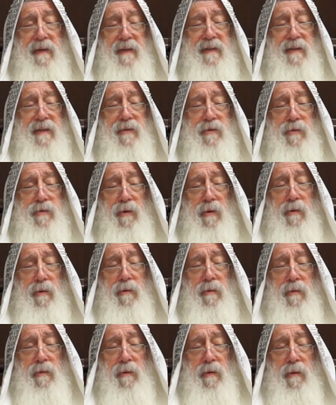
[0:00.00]
that he
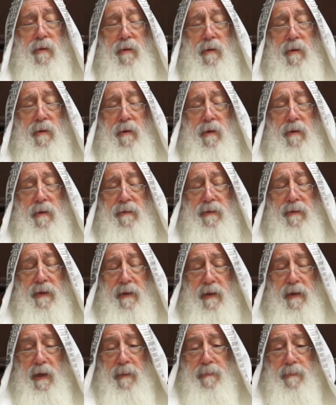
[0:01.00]
stole the
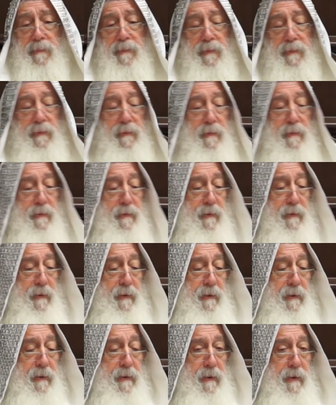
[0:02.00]
cup
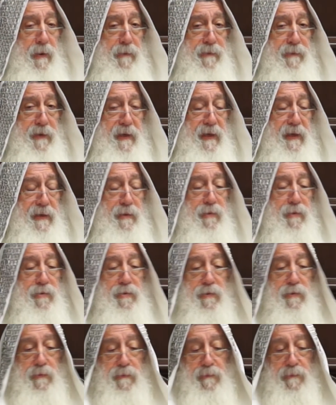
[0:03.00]
of the
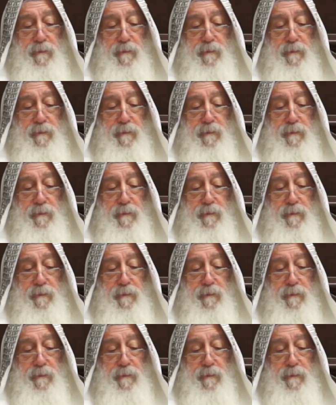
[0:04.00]
Kiddush.